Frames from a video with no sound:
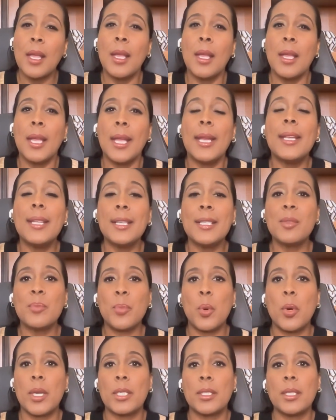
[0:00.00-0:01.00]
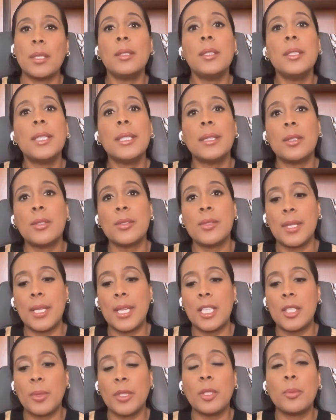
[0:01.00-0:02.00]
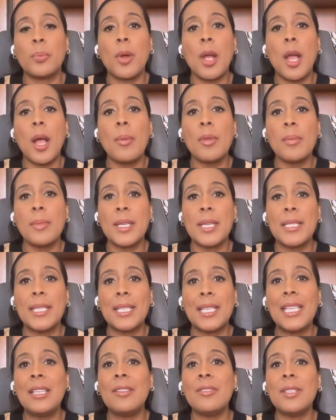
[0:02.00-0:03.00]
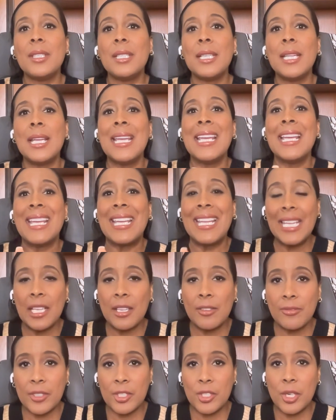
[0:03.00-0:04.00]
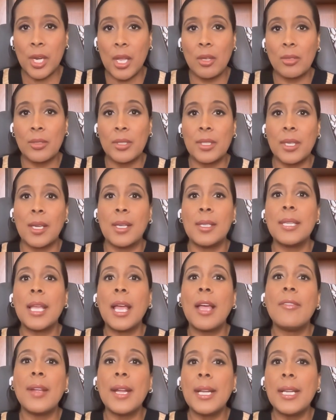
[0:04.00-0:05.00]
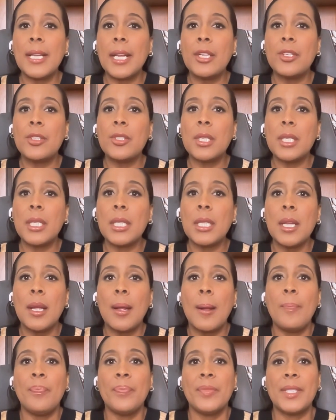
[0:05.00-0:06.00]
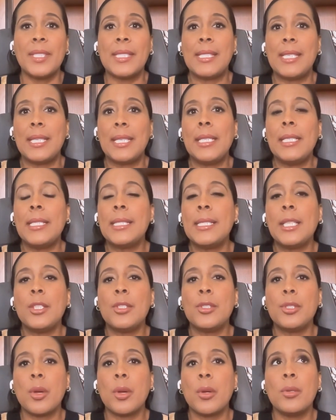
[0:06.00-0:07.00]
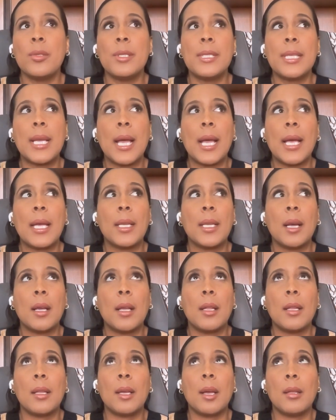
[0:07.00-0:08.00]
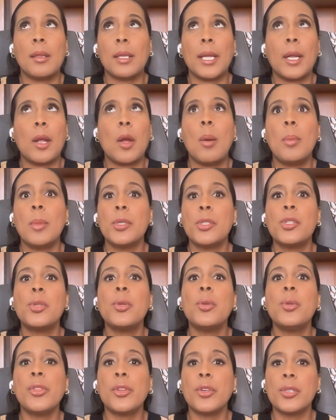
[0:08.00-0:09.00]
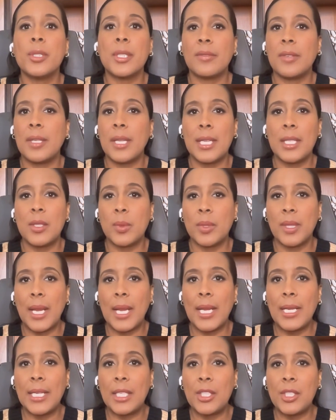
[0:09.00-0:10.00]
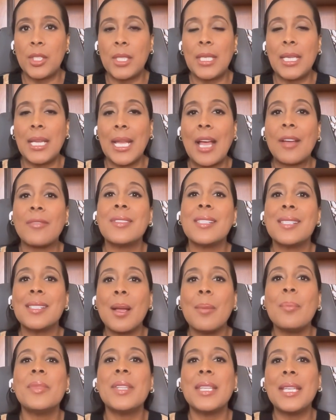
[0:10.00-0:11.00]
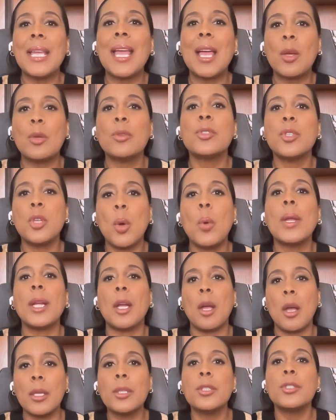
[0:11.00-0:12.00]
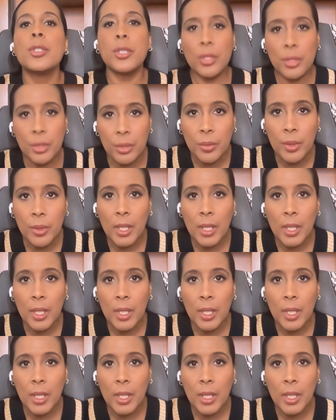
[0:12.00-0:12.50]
It is important to look at those things, but the problem is even if a child does have ADHD, the CDC shows that like almost two thirds of kids with ADHD have something else going on too.